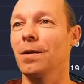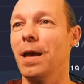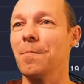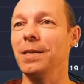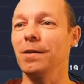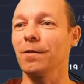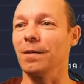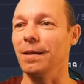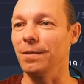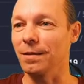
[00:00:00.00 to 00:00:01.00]
How many
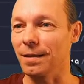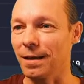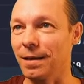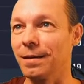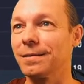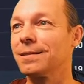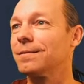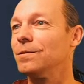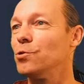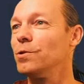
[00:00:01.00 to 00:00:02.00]
uh, uh
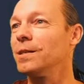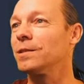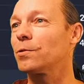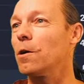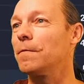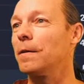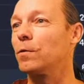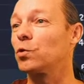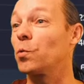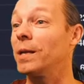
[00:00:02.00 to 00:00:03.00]
unions are over
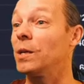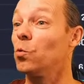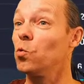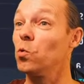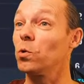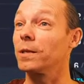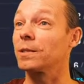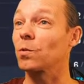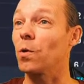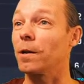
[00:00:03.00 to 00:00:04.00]
level 20? Oh,
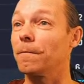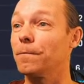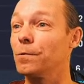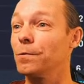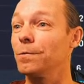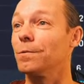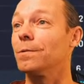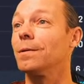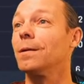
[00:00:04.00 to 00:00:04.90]
there's quite a few.